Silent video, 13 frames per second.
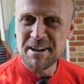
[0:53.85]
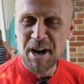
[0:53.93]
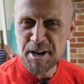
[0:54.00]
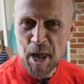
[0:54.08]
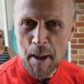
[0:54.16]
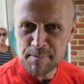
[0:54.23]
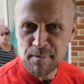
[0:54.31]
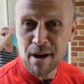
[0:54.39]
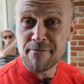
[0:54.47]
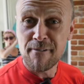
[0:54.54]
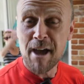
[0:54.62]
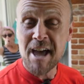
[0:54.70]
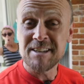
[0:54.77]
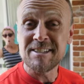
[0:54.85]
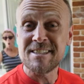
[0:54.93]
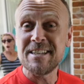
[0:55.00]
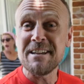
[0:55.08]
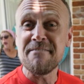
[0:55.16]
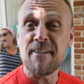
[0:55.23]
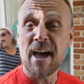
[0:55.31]
I named my van
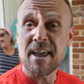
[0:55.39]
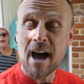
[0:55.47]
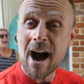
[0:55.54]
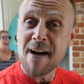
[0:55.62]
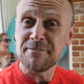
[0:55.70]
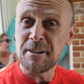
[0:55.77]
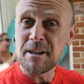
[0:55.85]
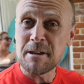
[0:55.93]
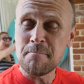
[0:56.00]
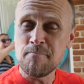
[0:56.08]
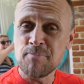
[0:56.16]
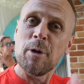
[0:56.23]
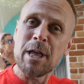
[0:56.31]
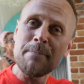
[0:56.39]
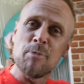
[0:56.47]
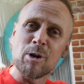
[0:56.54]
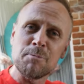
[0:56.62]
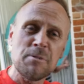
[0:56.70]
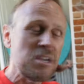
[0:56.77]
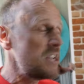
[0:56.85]
Steve-Van after him. Well, he
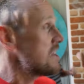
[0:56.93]
booked me